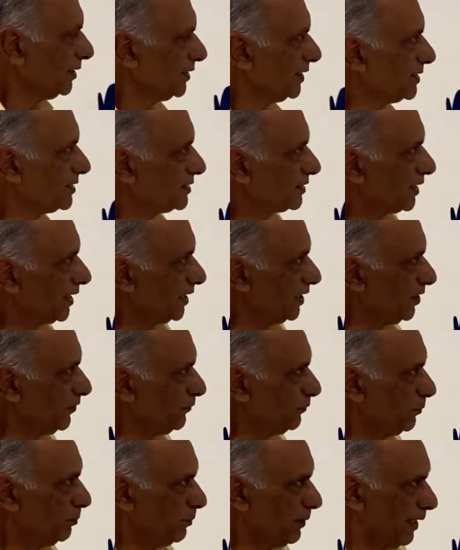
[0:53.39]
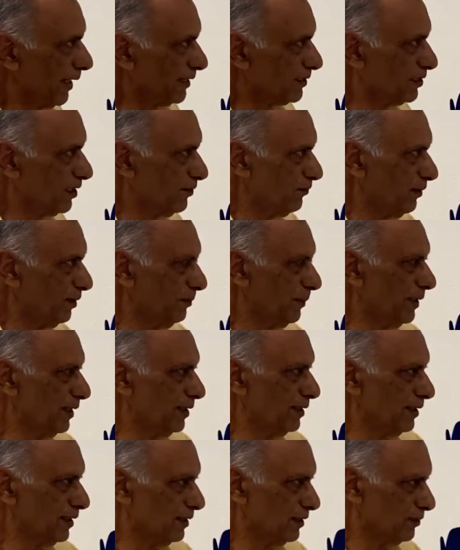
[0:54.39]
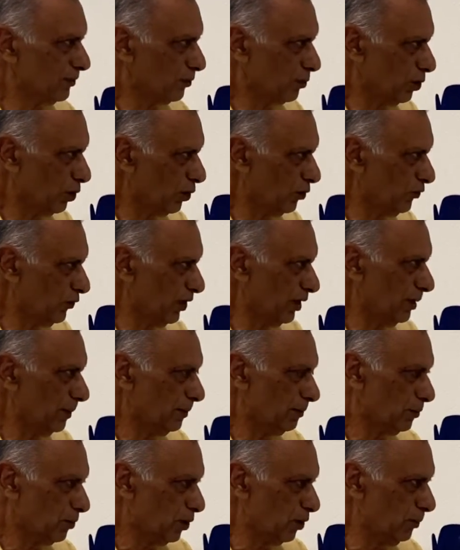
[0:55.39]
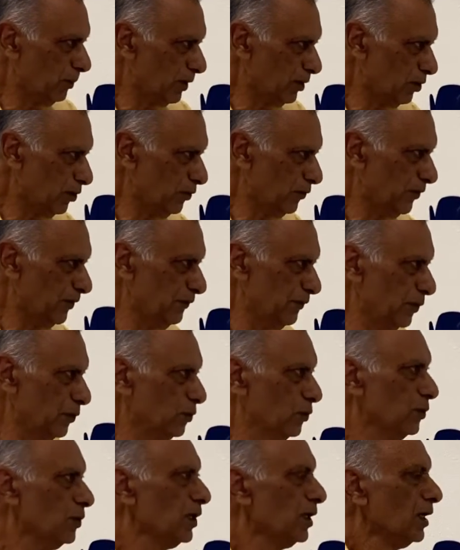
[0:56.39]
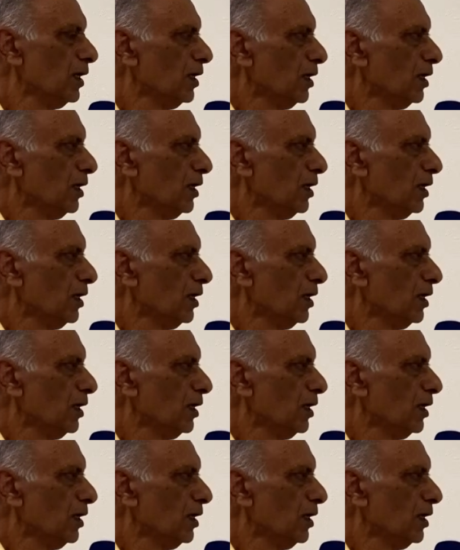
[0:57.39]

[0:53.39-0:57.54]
this kind of lecture will be a global, global overview